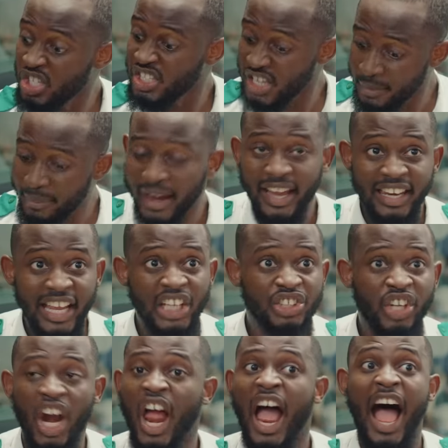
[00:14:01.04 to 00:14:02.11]
stay back in
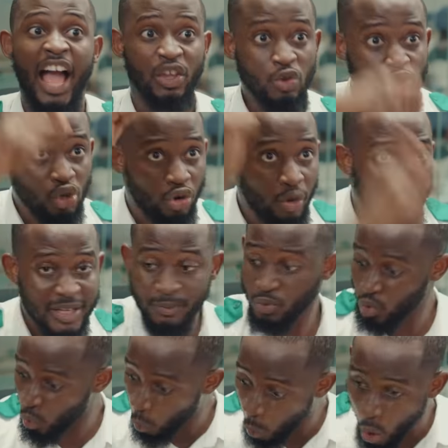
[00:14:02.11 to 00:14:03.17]
Nigeria and use your rubber spoon
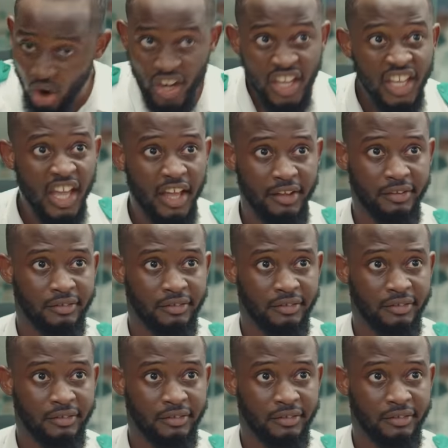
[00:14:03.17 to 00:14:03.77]
to walk here.